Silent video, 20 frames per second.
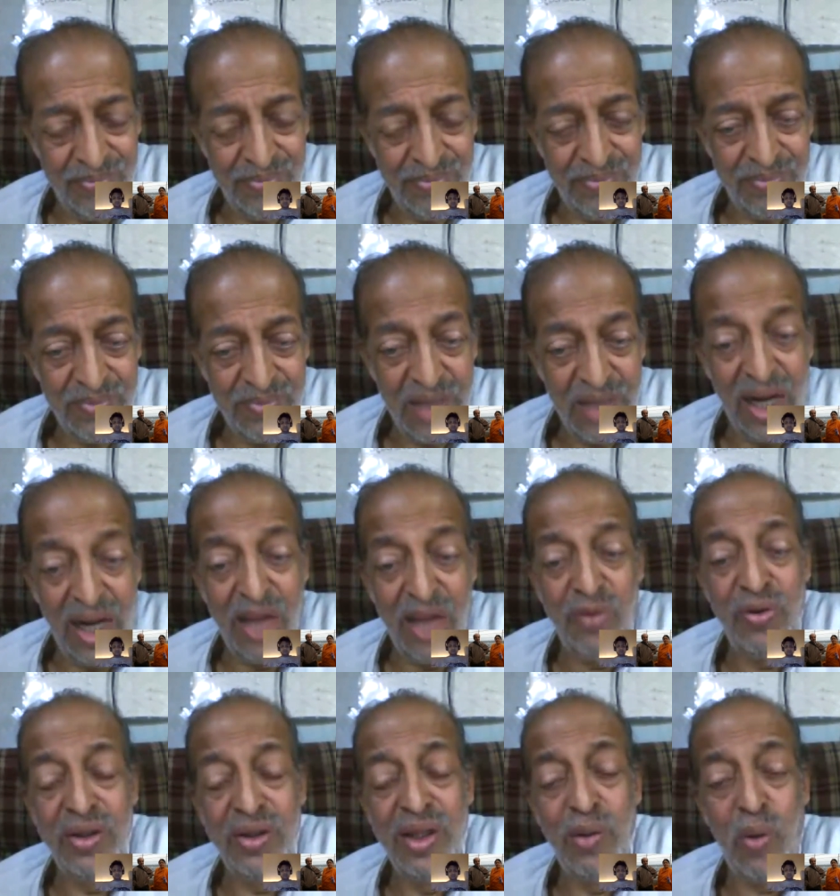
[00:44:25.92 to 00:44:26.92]
The
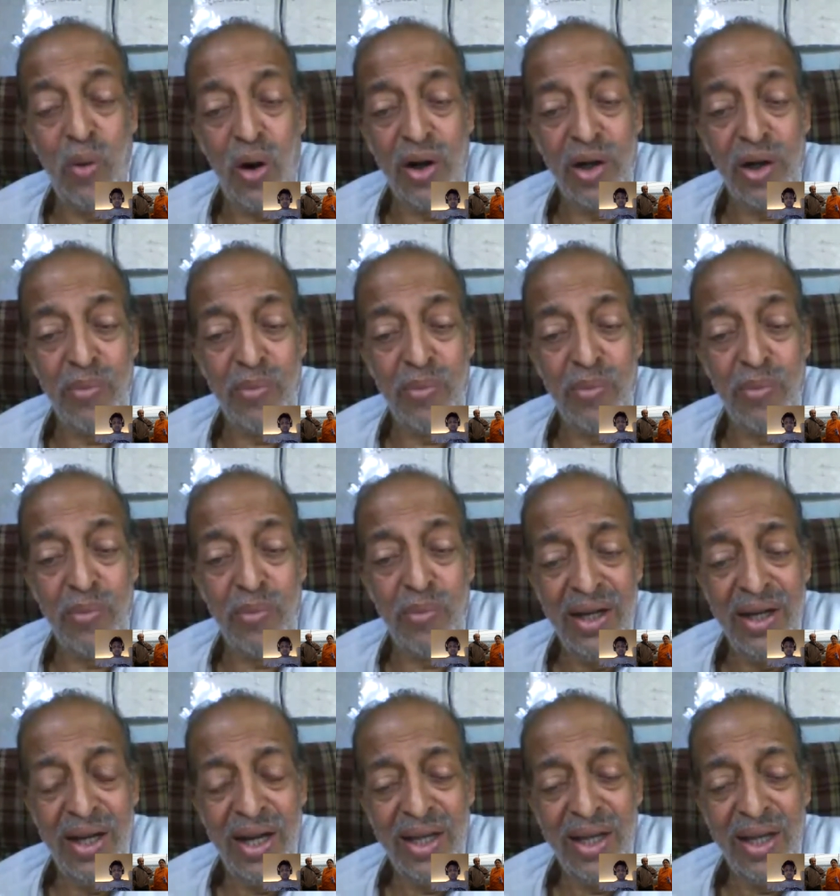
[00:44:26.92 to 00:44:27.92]
life in the water
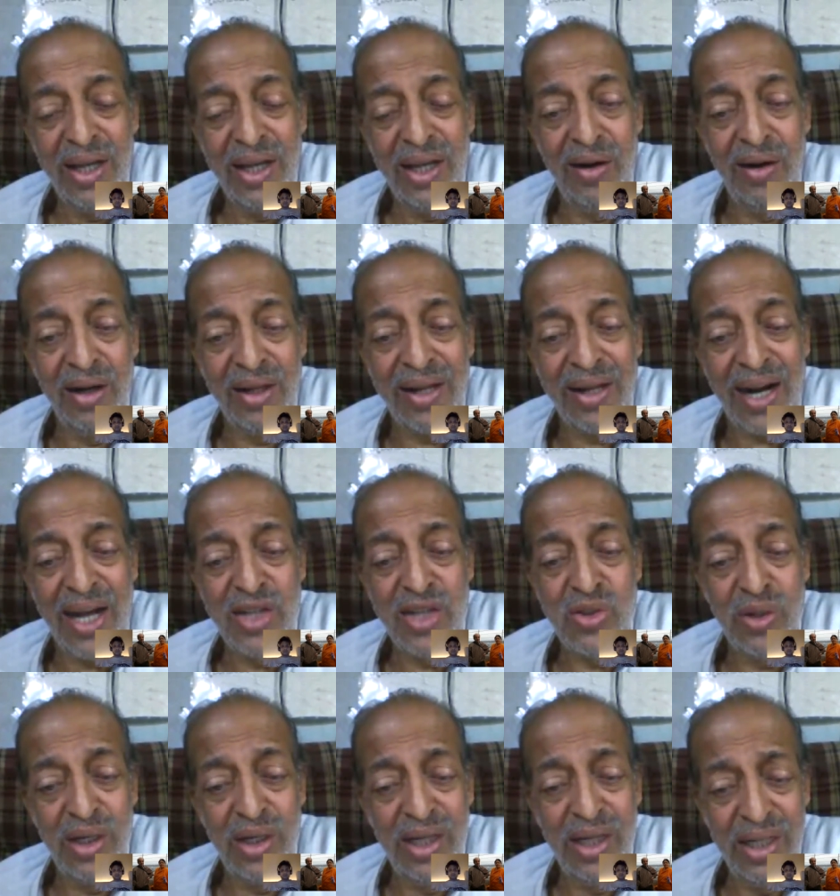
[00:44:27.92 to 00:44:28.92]
body, they'll
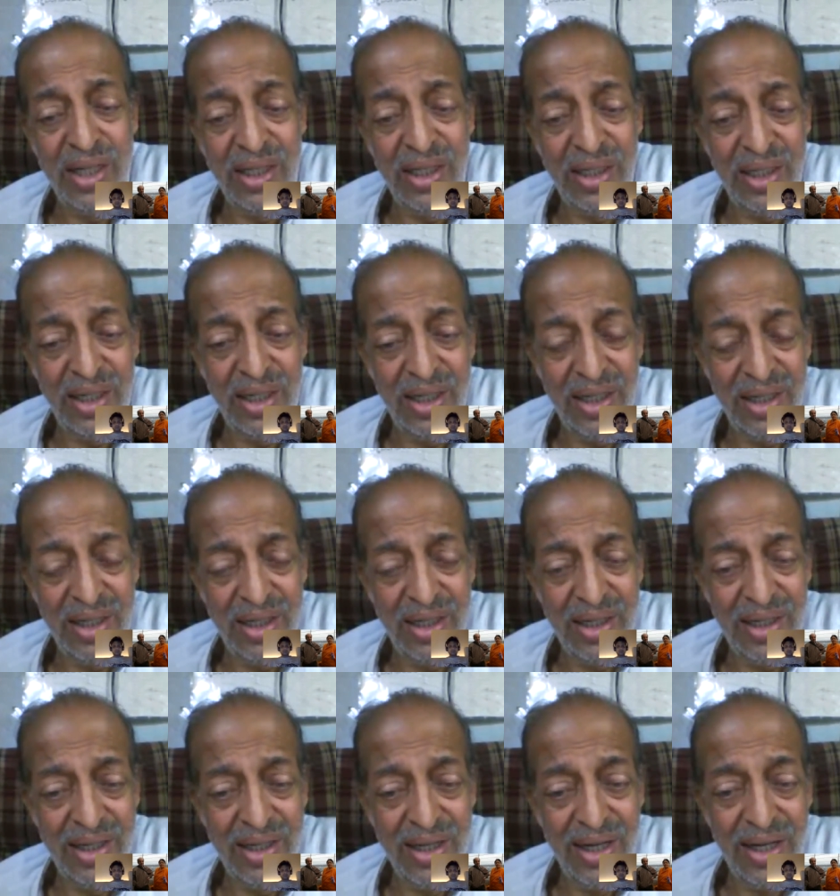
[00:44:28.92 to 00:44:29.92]
gradually
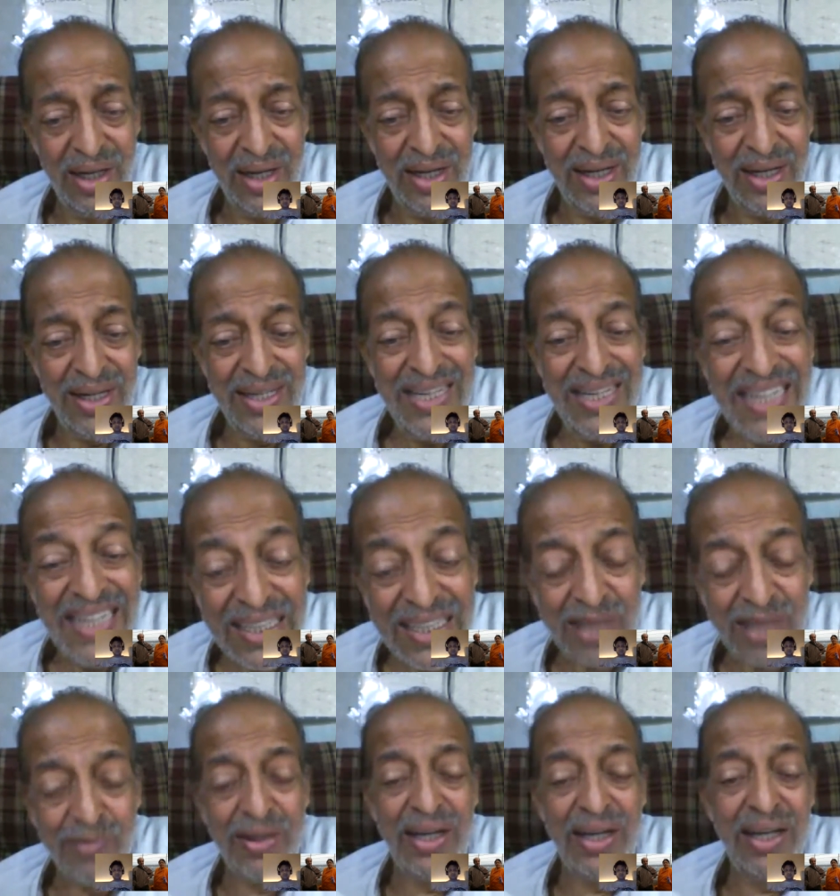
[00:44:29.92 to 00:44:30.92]
eat
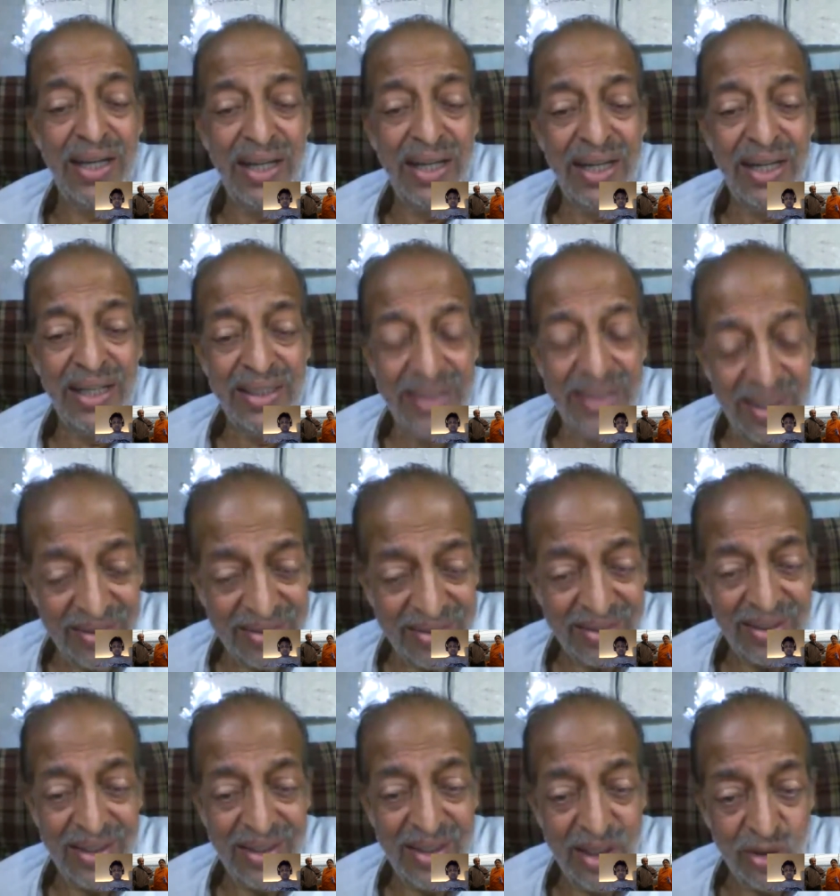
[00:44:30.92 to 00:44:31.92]
away this
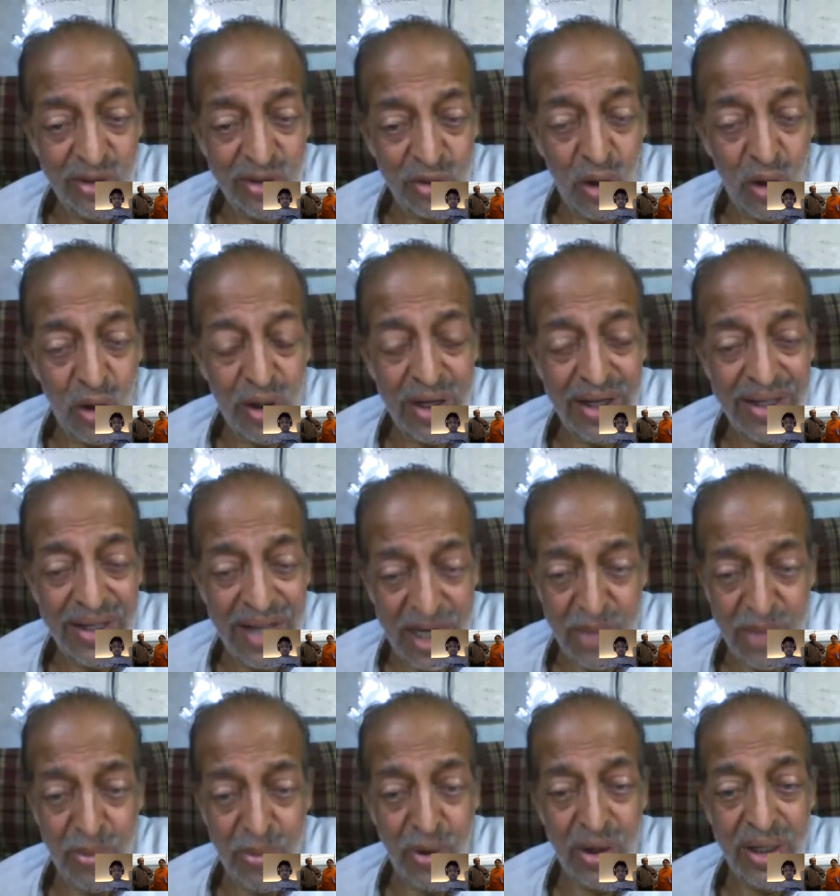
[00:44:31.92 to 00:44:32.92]
discarded
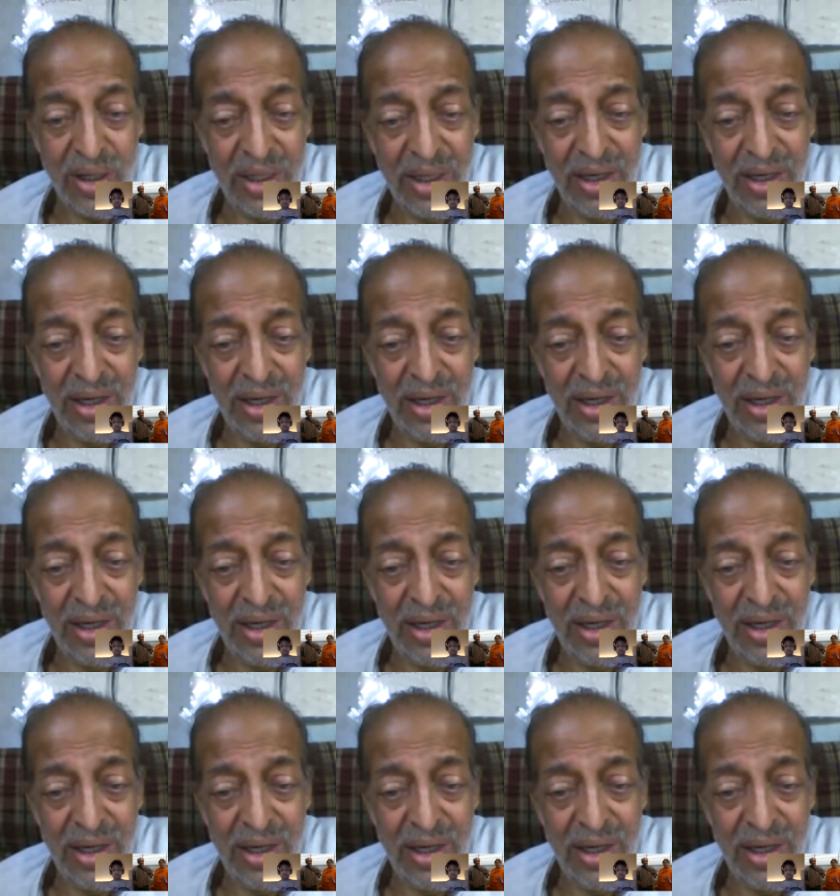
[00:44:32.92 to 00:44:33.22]
dead body